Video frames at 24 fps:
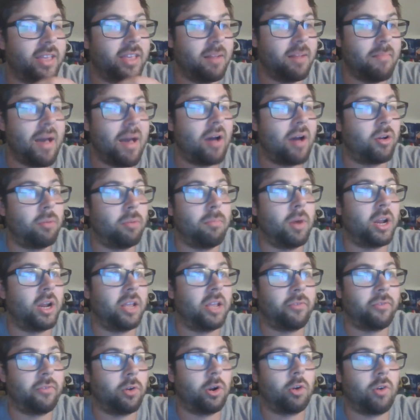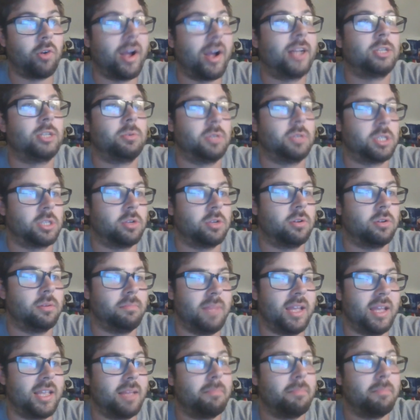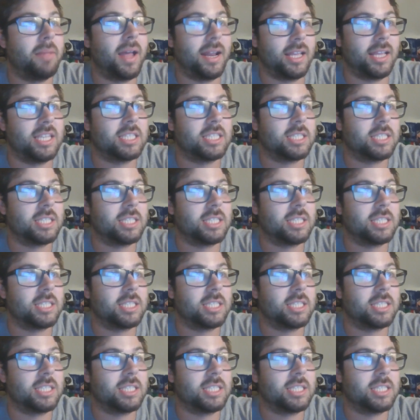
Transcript: amount of money for a graduate student making pennies.